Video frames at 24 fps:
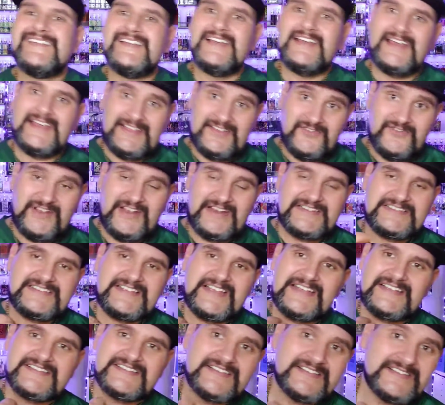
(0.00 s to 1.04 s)
in the United
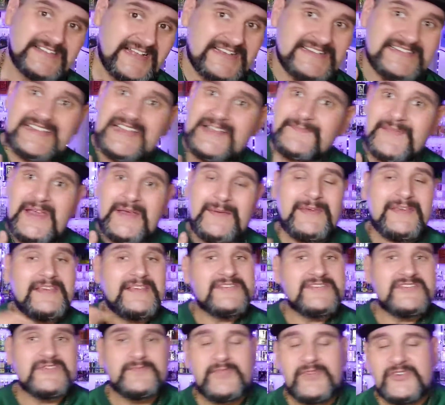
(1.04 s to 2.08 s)
States. That's it, baby.
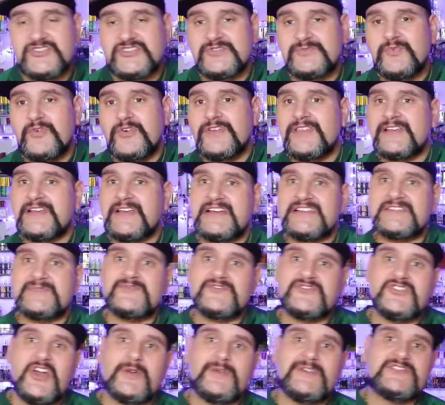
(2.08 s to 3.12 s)
Support your boy. The
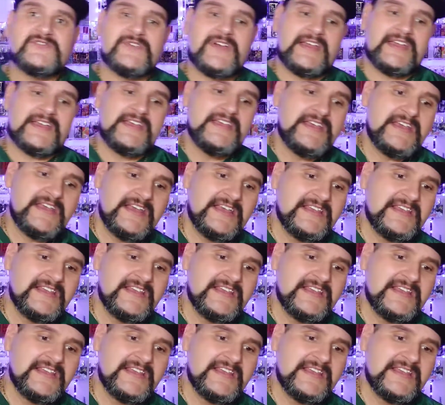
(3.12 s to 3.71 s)
customer's always right.